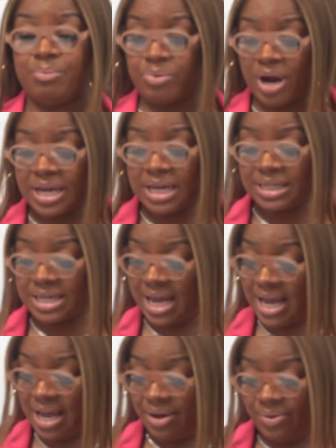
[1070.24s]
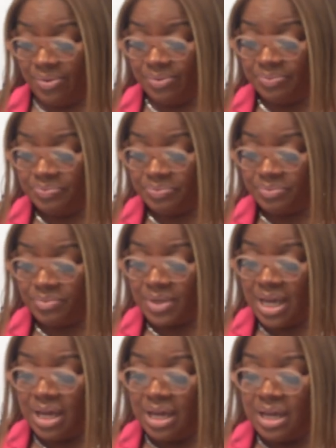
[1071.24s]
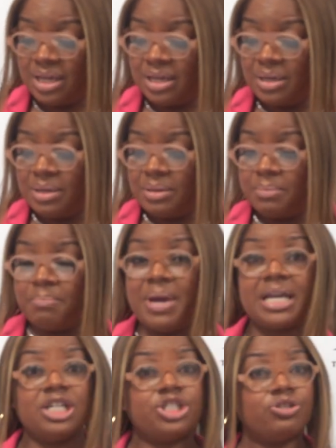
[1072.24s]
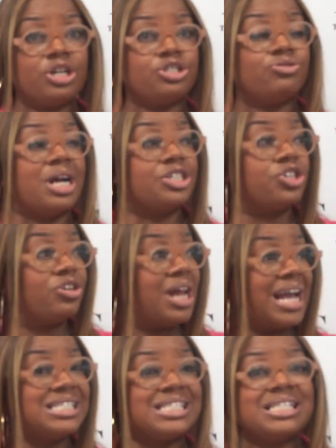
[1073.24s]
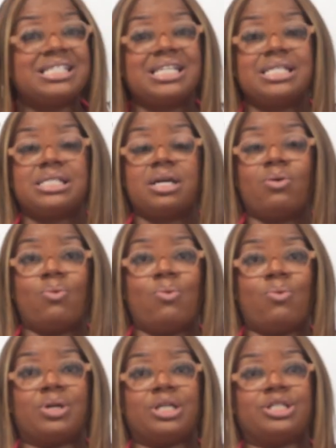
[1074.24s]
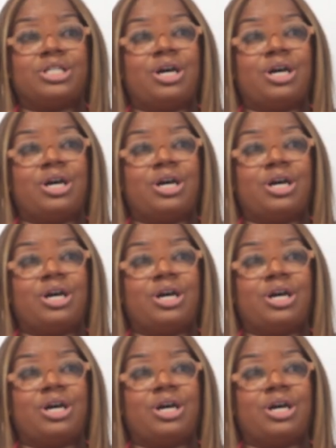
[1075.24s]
Break it down. Making sure that you got your licenses in order.